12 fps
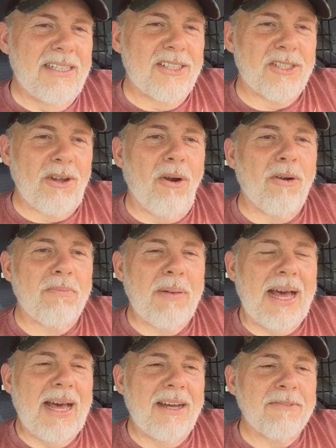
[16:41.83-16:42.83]
start
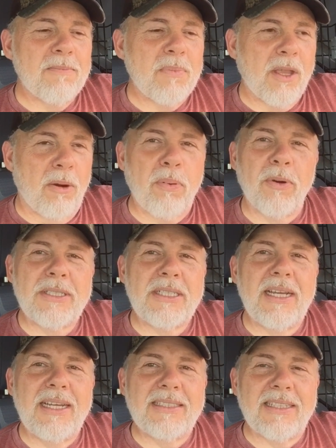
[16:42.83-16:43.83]
by
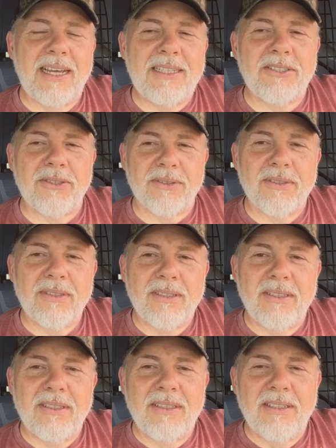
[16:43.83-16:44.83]
appreciating nature,
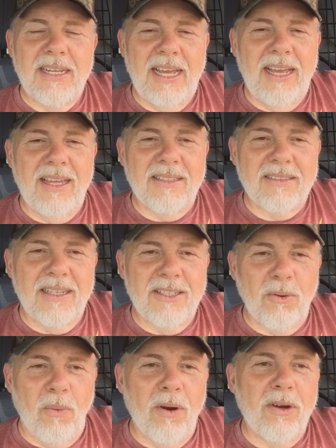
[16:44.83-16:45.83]
and
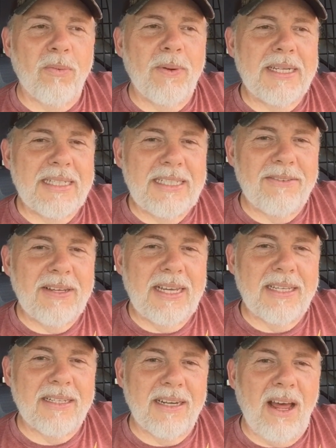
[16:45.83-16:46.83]
and the world we live
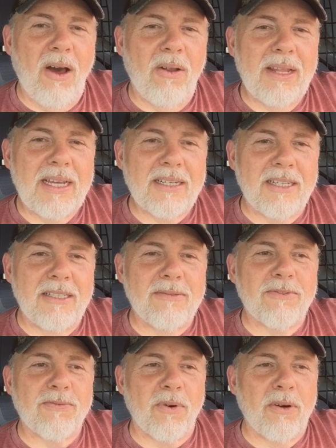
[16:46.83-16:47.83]
in, and all that
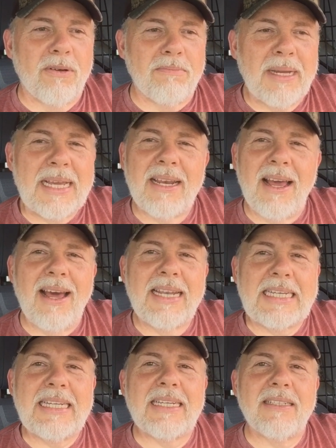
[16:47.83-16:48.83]
comes from being out
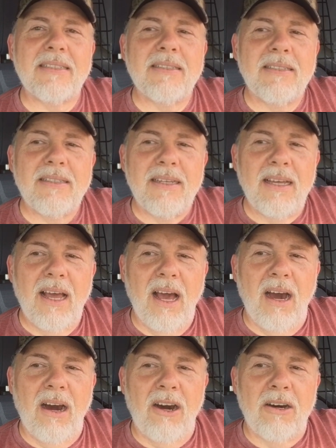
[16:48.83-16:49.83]
in it.
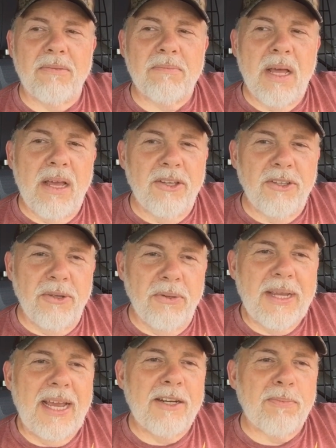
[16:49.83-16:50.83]
Um, you
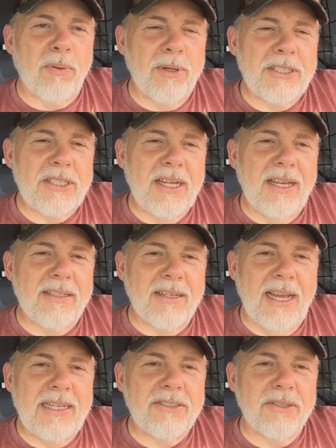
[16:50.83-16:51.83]
can't appreciate
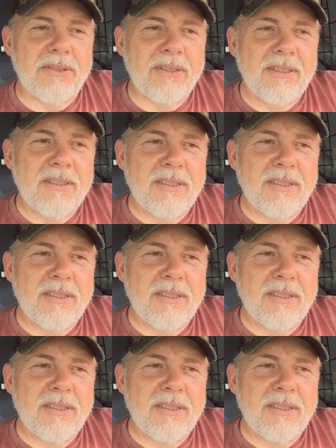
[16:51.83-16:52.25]
nature